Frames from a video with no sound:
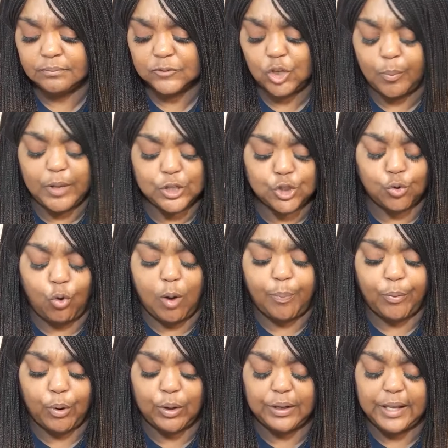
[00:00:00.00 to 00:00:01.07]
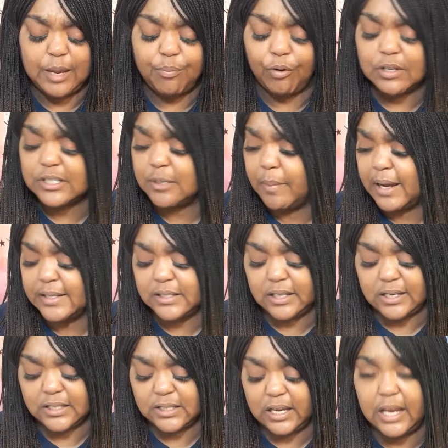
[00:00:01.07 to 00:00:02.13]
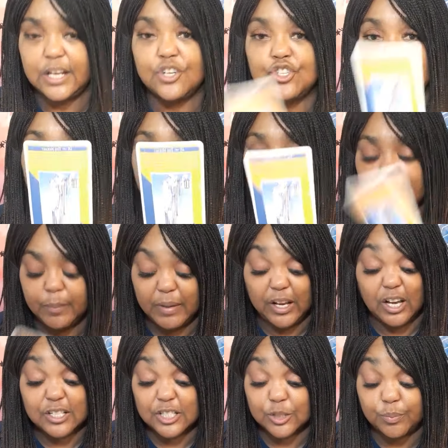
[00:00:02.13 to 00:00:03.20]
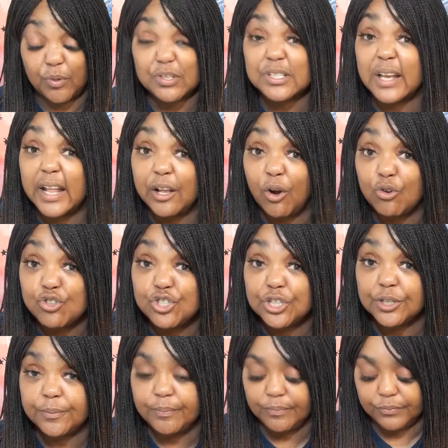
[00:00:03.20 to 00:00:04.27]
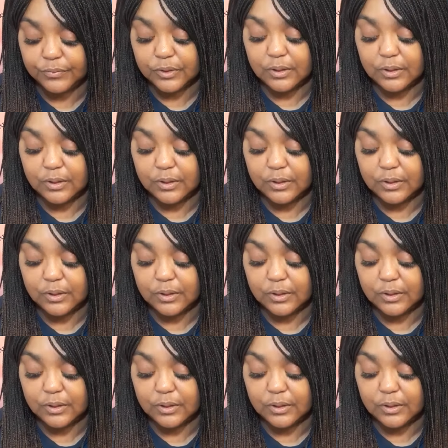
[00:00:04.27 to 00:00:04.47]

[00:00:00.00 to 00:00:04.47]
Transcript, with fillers: Go be a Scorpio, Libra, somebody's in this energy because this person that ghosts you.